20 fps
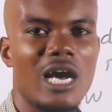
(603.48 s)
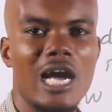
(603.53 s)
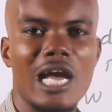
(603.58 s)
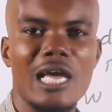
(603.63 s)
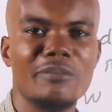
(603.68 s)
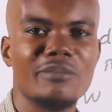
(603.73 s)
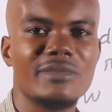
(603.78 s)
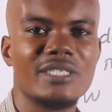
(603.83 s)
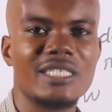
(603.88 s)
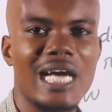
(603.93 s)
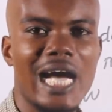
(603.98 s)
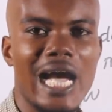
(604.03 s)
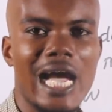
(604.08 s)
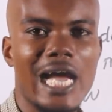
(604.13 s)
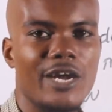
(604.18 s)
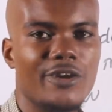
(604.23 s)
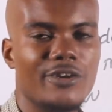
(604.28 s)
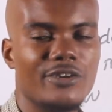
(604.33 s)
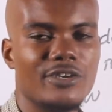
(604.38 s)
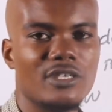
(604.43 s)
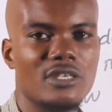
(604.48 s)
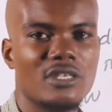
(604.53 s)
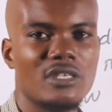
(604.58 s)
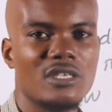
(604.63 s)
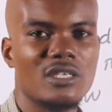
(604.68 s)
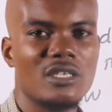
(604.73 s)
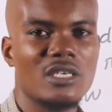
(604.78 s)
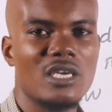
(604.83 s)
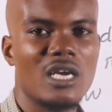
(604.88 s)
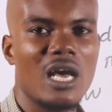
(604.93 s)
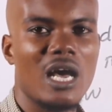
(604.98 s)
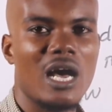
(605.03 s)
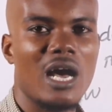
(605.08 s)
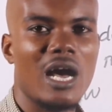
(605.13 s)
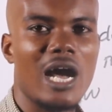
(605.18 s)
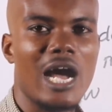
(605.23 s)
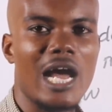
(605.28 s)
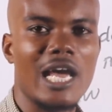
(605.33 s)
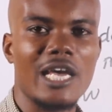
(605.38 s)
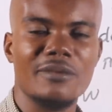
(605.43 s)
I am tired.
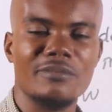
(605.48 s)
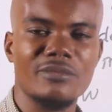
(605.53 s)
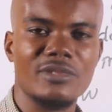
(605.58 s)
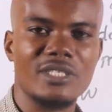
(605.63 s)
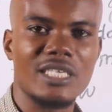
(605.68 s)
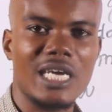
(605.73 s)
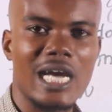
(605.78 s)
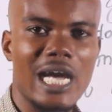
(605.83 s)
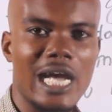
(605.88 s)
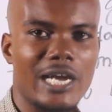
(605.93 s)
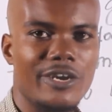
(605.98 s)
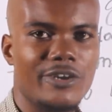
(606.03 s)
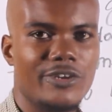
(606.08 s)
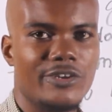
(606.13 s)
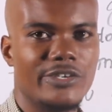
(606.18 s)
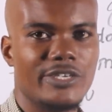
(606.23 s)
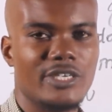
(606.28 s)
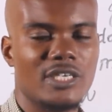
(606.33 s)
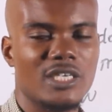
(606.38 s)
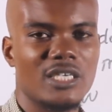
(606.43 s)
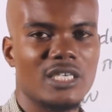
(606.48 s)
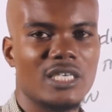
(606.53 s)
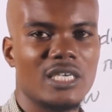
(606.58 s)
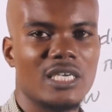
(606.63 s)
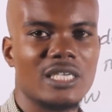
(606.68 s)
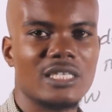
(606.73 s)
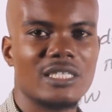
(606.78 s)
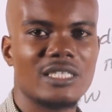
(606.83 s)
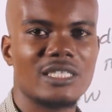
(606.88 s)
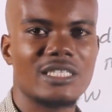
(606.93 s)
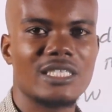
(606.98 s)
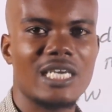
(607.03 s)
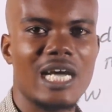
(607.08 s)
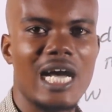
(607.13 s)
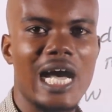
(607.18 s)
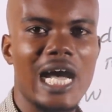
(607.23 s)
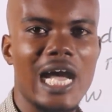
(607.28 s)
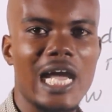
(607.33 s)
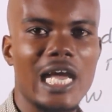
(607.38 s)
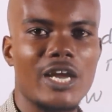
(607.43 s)
I am tired.
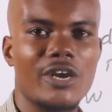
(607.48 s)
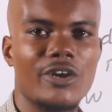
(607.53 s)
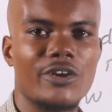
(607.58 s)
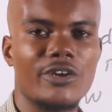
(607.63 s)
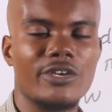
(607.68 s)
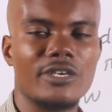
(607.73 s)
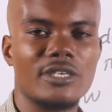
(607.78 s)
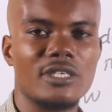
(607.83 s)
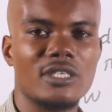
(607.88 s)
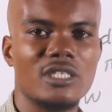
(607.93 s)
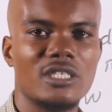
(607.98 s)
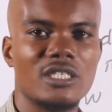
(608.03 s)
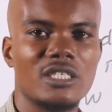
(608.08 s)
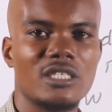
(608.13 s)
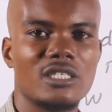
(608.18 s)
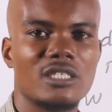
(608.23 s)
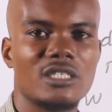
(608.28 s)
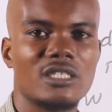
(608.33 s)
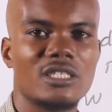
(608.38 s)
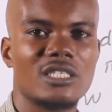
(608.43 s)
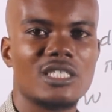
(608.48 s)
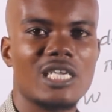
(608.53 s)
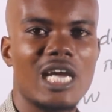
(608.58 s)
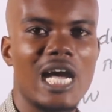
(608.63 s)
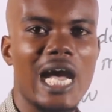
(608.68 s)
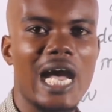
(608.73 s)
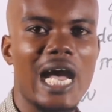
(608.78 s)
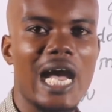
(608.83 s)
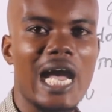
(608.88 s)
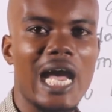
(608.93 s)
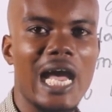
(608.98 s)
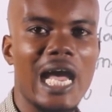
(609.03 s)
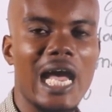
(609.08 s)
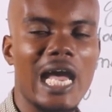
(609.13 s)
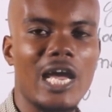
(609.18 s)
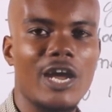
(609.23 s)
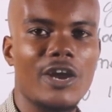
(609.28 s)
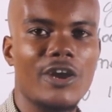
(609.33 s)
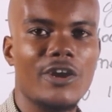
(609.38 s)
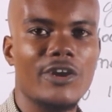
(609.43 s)
Tired.
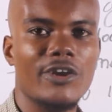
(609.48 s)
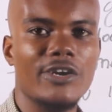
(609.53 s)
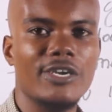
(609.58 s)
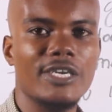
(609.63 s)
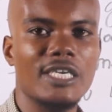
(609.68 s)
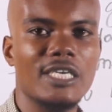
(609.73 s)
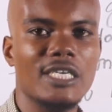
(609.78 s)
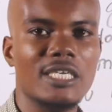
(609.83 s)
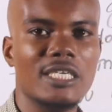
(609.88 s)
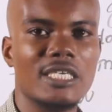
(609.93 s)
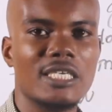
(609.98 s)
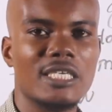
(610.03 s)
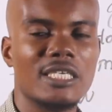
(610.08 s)
Tired.